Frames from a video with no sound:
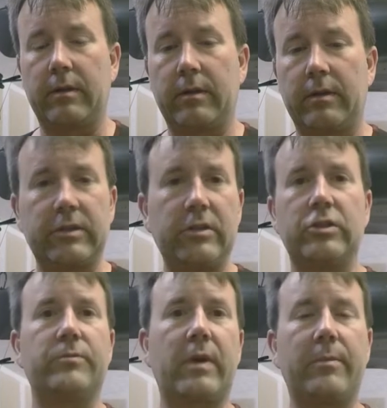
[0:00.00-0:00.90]
this
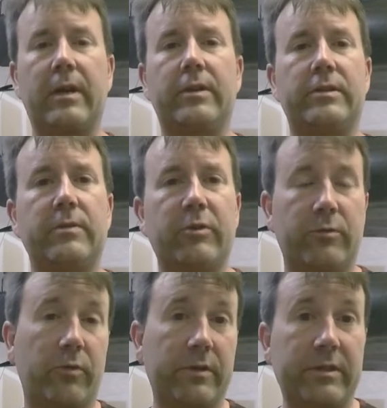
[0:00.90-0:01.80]
engine's probably not going to see much
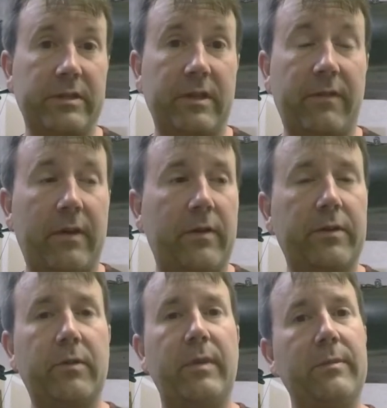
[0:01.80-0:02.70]
more than
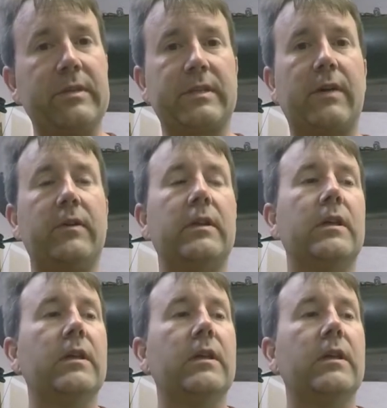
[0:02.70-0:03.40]
6,500, maybe 7.